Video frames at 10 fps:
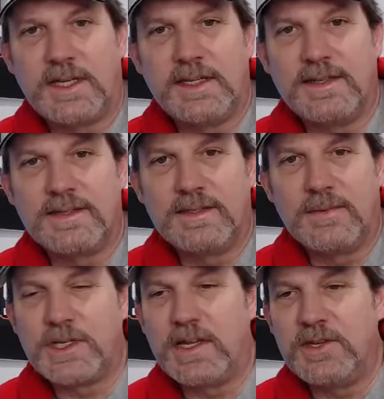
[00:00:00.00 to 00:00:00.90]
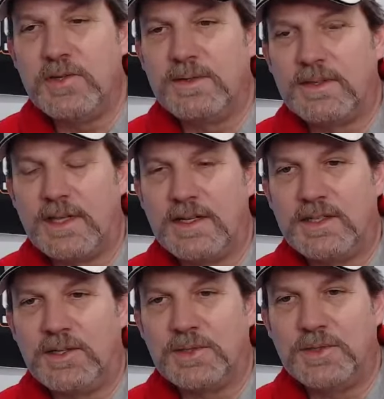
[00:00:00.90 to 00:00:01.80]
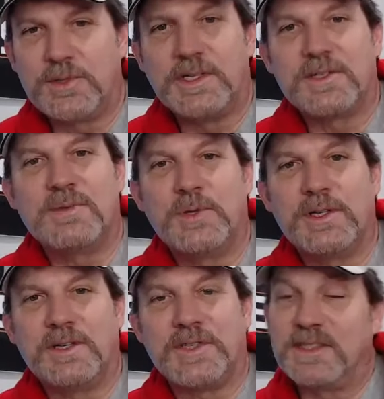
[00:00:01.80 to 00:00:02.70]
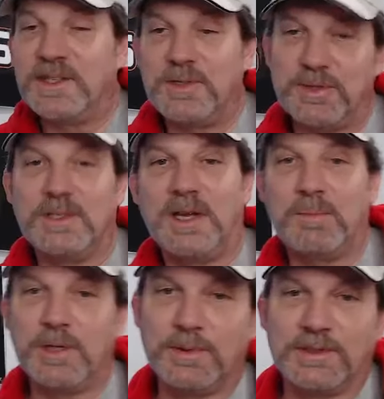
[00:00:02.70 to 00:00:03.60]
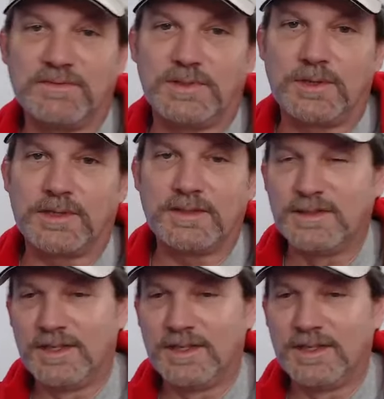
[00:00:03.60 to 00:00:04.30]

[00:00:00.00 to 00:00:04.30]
Keys. Was that you that I talked to, or was that someone else? I talked to a lot of people in Florida.